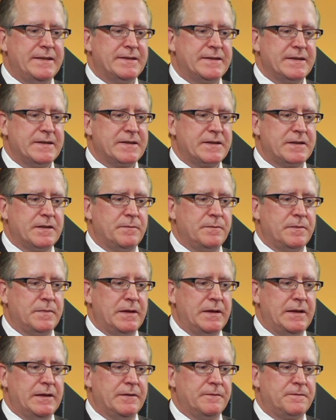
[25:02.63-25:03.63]
system,
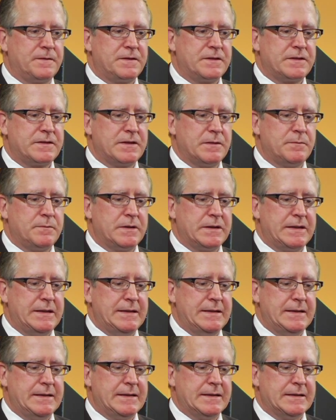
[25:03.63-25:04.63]
if
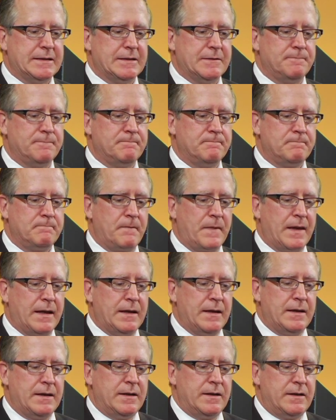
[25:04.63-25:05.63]
somebody
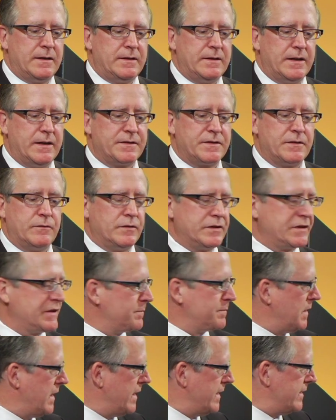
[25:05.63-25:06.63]
doesn't
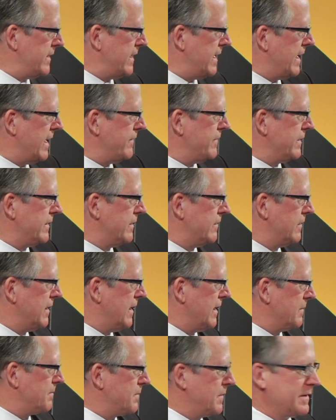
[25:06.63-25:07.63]
respond to having their
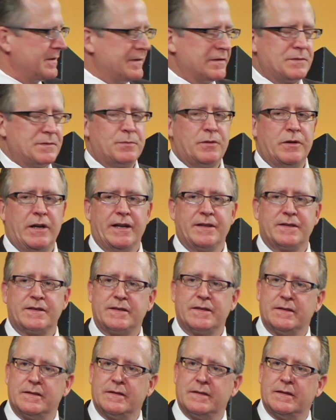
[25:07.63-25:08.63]
hot buttons
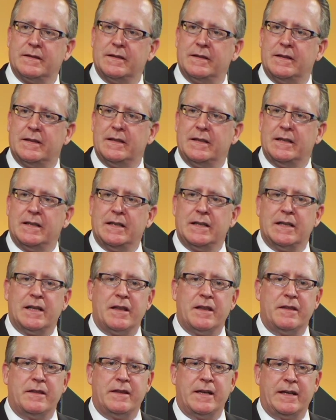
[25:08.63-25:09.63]
pressed,
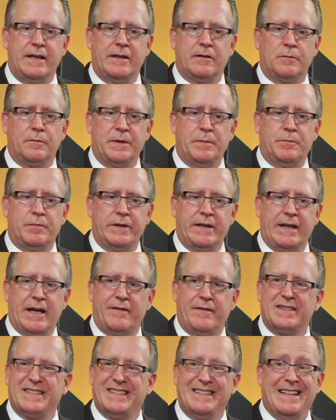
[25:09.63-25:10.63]
then it'll be pretty
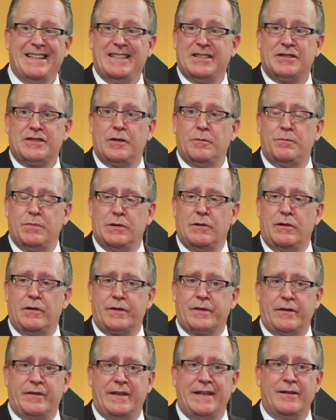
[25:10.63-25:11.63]
obvious that they just don't
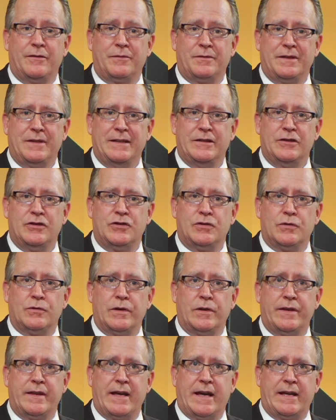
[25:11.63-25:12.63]
belong there. They don't
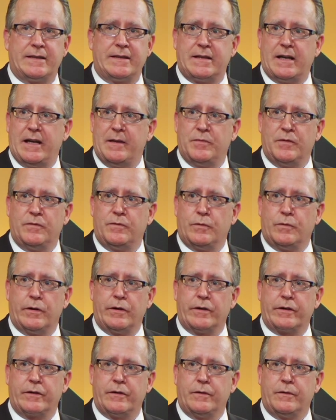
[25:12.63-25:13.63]
enjoy that type of
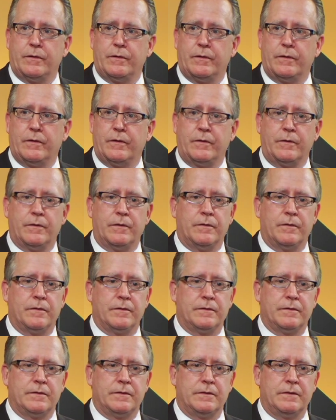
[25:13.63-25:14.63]
work, or
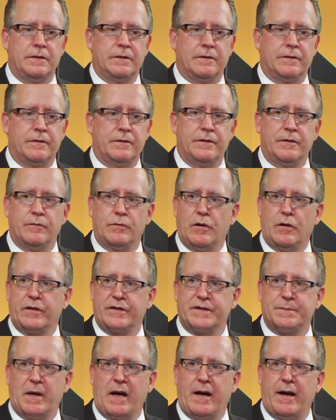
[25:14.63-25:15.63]
they're in the wrong
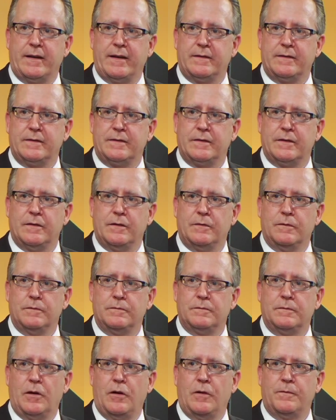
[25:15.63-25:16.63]
spot. So
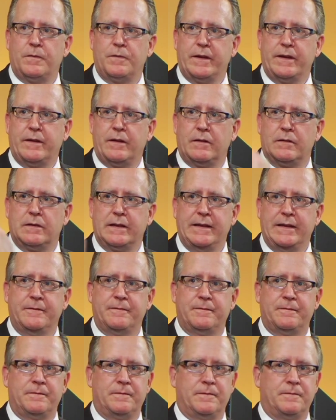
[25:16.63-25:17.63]
hopefully they'll
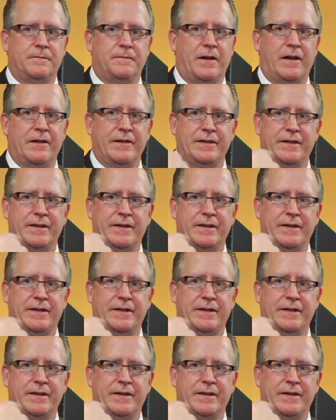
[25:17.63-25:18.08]
leave voluntarily.